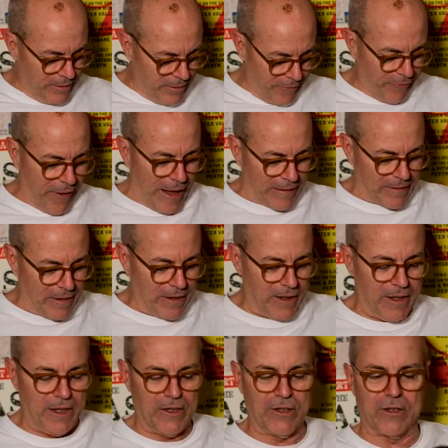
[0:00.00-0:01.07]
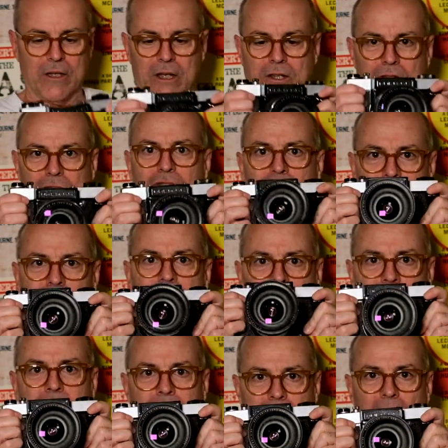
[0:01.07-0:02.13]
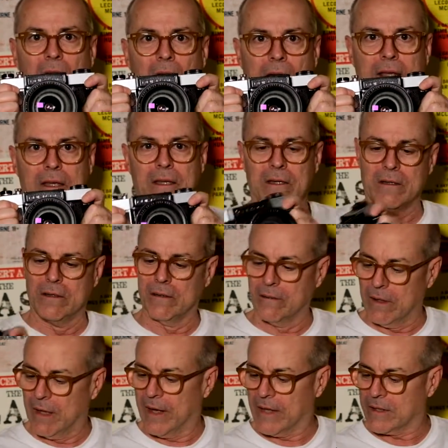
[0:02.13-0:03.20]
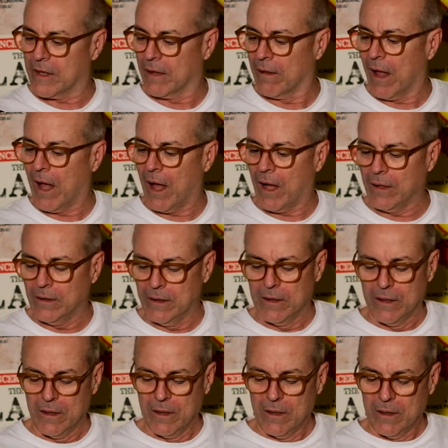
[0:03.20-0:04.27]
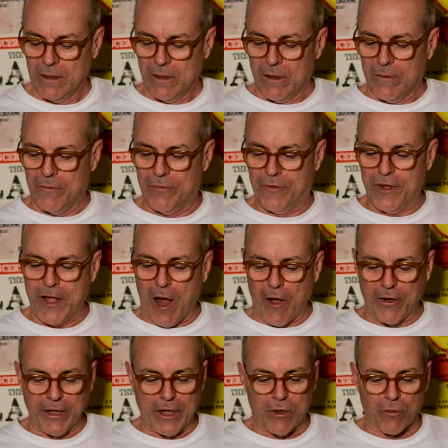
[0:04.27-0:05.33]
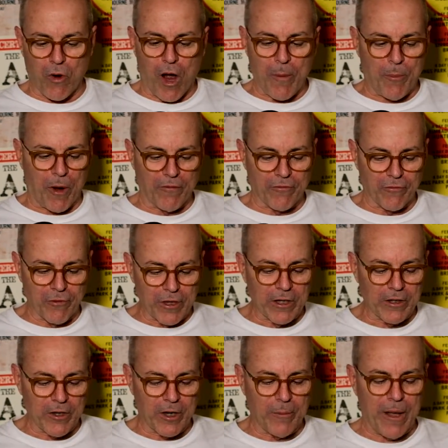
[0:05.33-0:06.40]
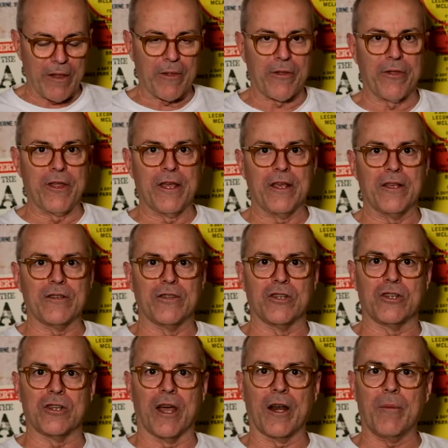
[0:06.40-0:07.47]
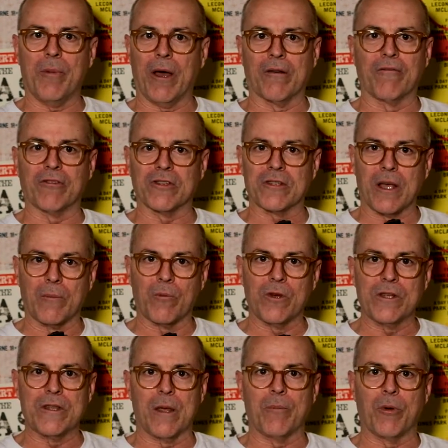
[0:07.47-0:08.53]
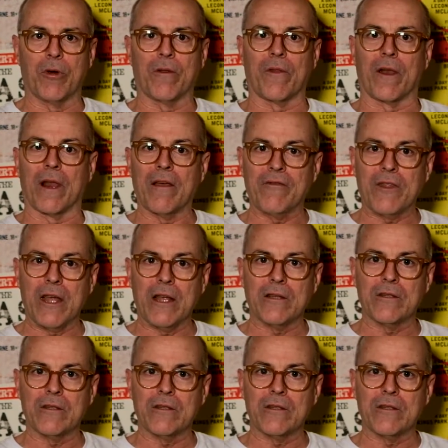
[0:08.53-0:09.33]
the fact that it's just like an SLR. The only gripe I've really got about the thing is the shutter button. For some reason, they put it on the left-hand